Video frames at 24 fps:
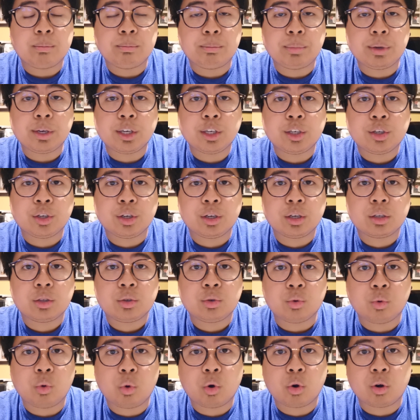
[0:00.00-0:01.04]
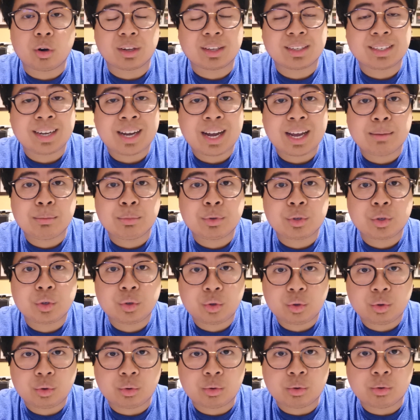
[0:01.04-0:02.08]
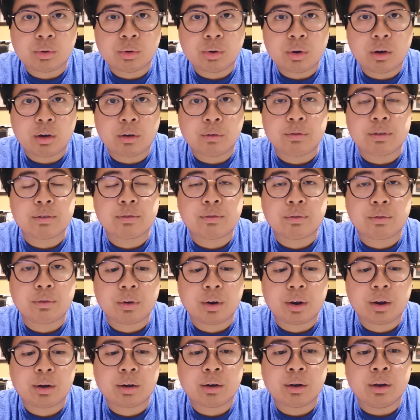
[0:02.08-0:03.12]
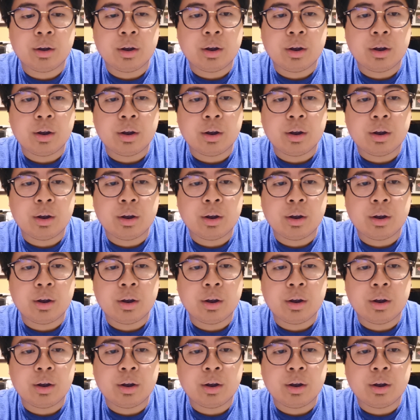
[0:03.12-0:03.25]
be sure to order ×2 of the front